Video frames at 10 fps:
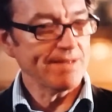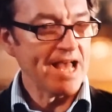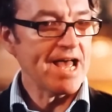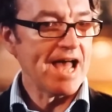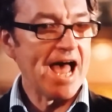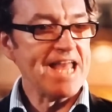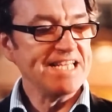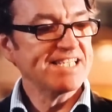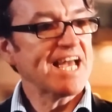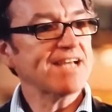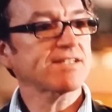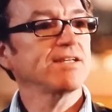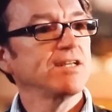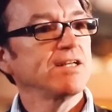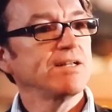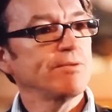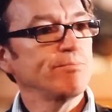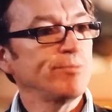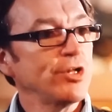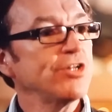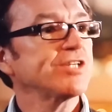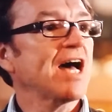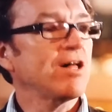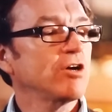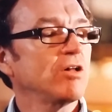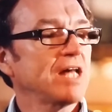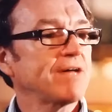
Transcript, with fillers: a, a set blood alcohol